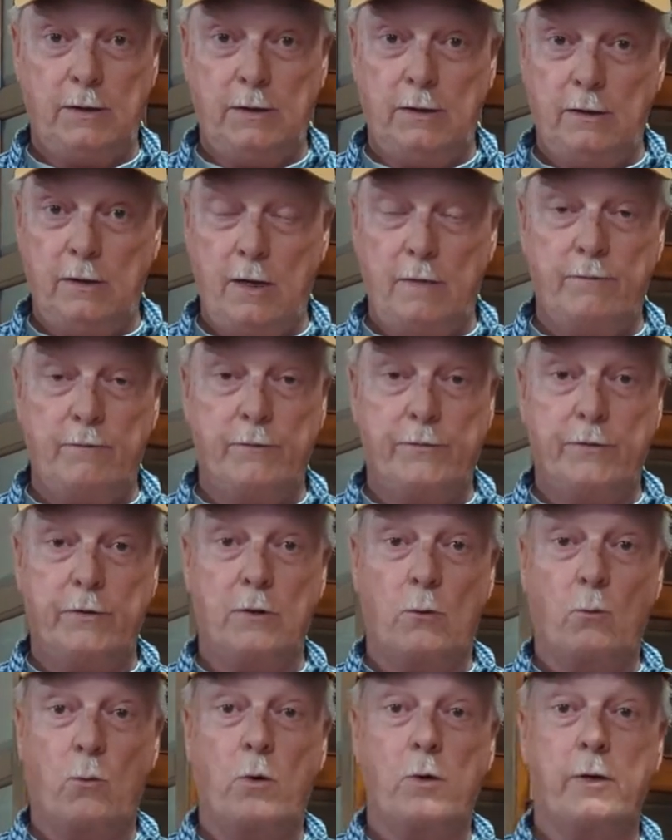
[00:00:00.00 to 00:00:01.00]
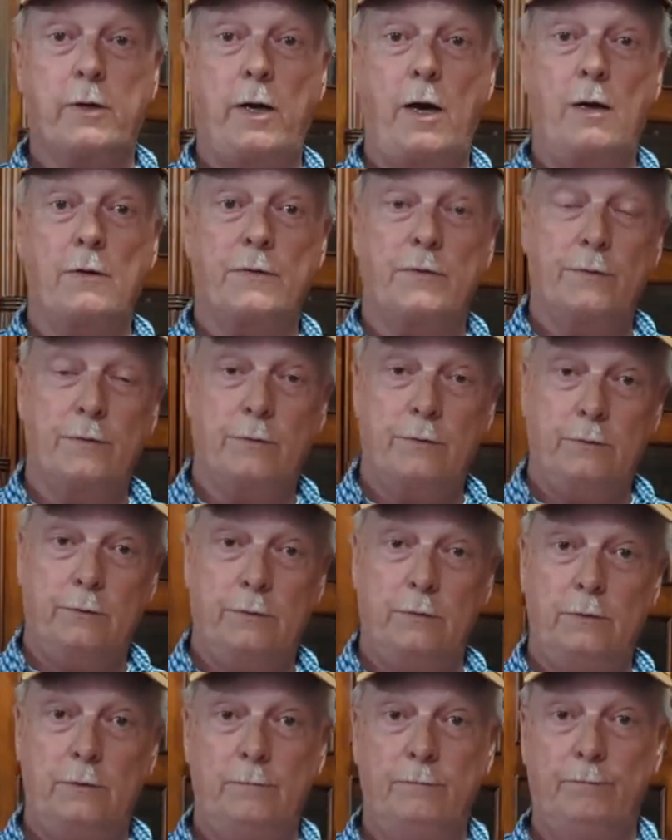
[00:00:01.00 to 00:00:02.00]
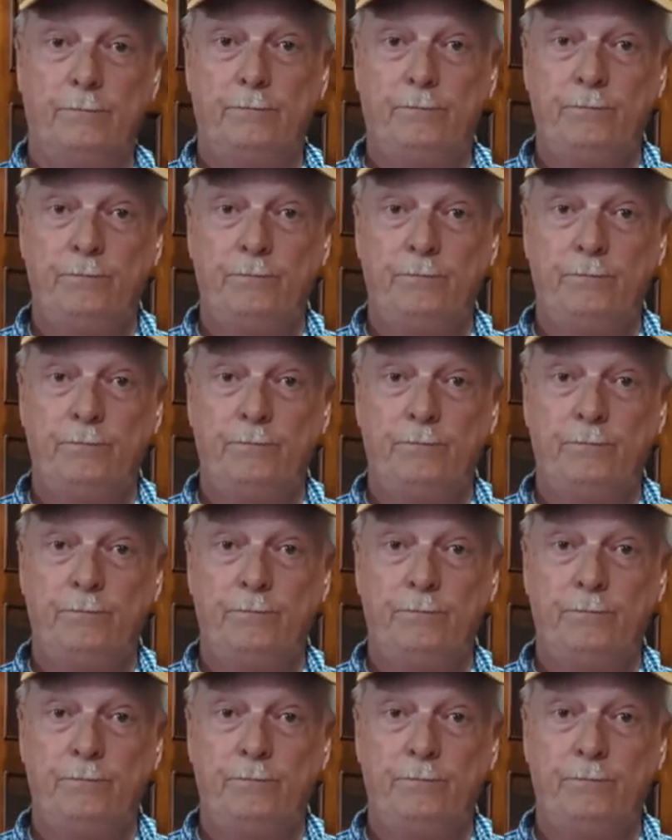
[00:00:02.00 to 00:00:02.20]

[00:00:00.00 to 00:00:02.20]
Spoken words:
and everything will work out to the good.